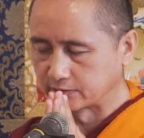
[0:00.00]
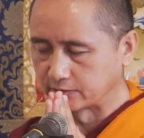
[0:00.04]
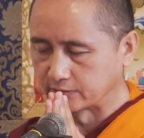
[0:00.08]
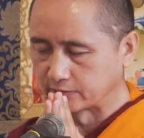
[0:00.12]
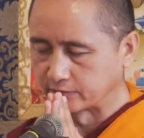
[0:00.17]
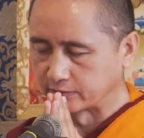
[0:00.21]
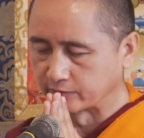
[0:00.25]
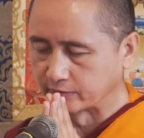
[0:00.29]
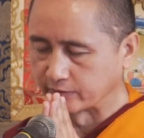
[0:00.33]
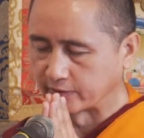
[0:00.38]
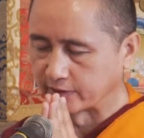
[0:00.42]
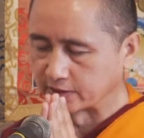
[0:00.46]

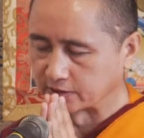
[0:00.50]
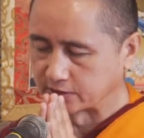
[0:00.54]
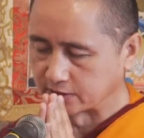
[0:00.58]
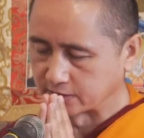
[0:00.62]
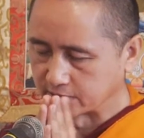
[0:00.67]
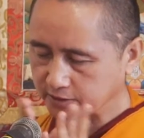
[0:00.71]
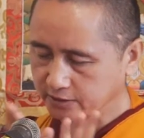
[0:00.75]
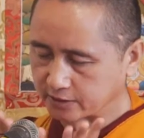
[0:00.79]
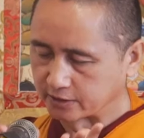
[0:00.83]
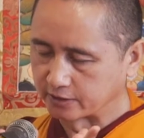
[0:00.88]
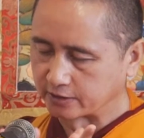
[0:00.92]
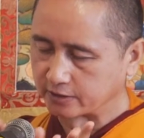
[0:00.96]
You know, as
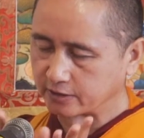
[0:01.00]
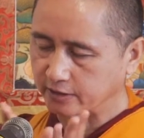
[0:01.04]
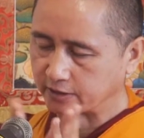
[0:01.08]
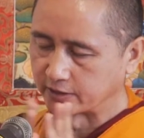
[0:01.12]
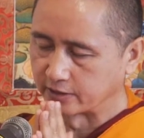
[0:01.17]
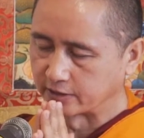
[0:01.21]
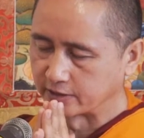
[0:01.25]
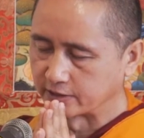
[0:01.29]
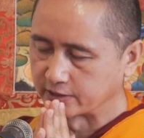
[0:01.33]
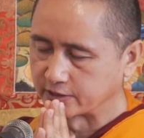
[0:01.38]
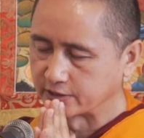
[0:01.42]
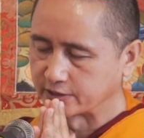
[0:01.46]
in, in
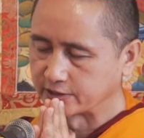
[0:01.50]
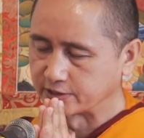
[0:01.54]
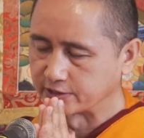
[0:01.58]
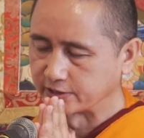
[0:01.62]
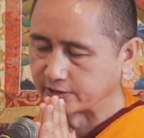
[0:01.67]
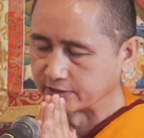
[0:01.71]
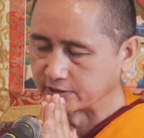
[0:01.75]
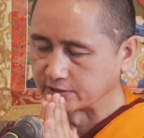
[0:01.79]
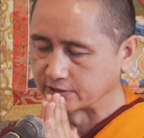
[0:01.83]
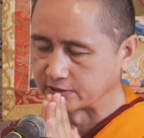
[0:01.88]
the teaching,